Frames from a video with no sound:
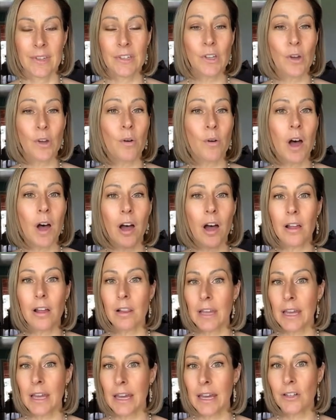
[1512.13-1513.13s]
So
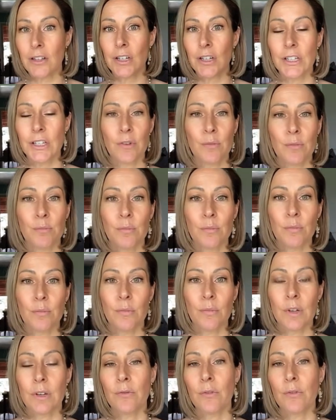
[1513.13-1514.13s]
all ages
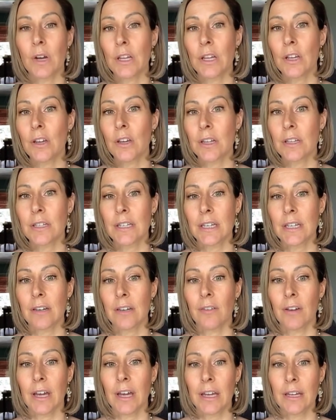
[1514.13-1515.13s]
from what you can
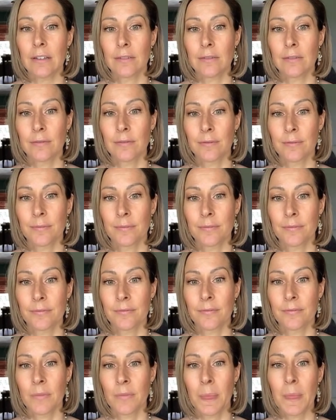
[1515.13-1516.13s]
see, right?
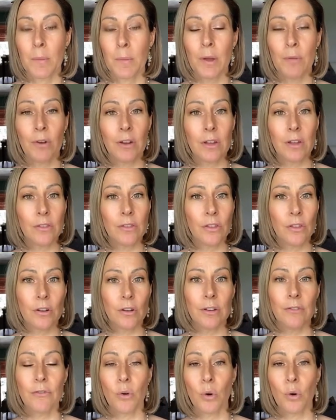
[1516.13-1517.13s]
We were
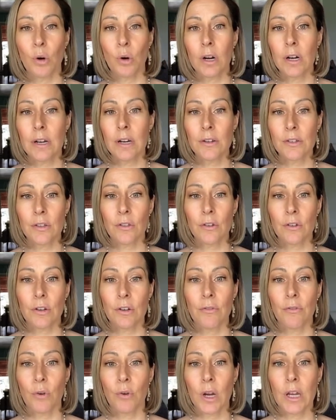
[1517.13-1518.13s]
34. Here's a
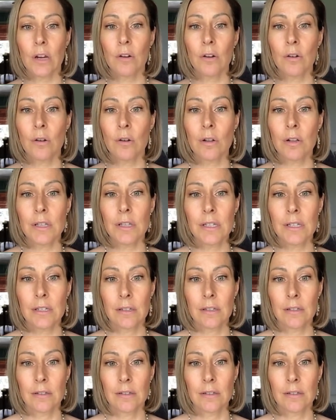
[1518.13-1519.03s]
34 year old.